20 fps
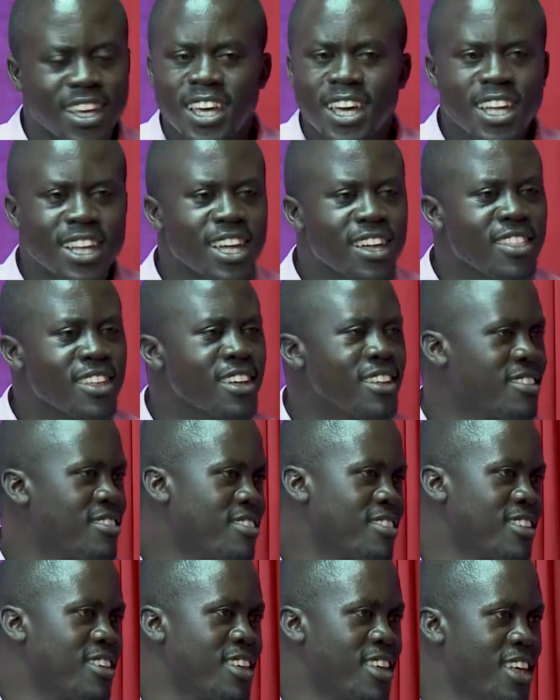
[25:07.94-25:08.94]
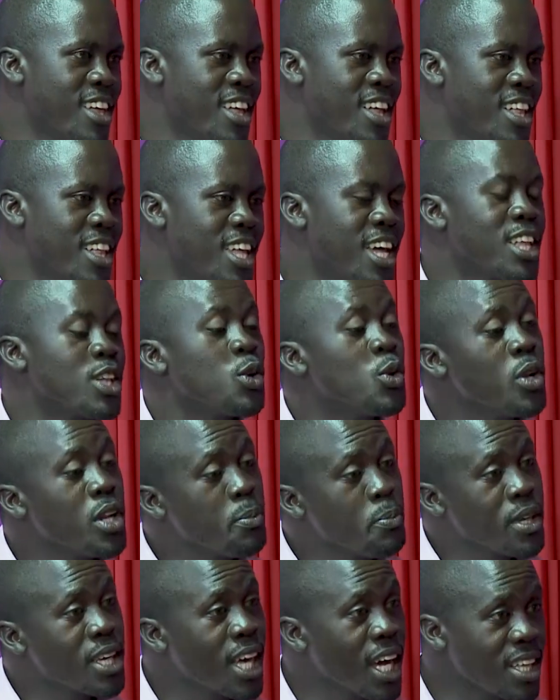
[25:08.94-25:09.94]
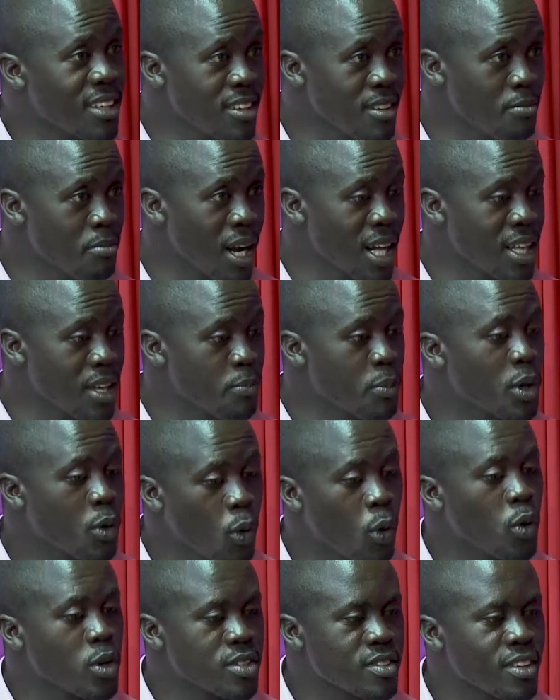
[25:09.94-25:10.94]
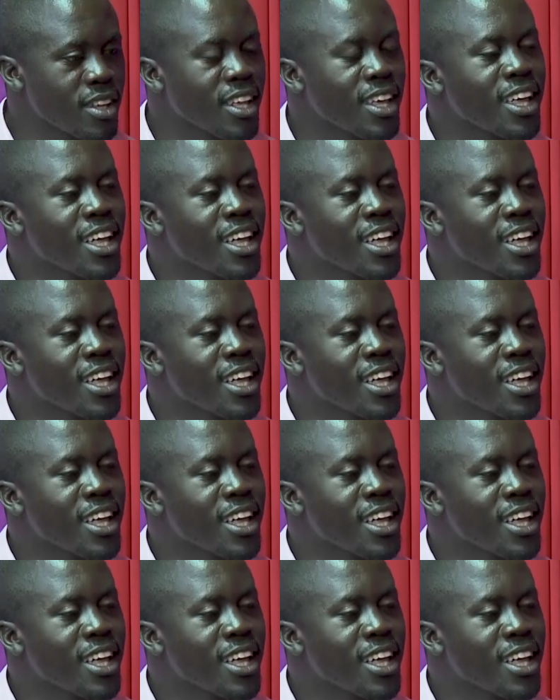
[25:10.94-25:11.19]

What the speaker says: anything. And you will be getting money because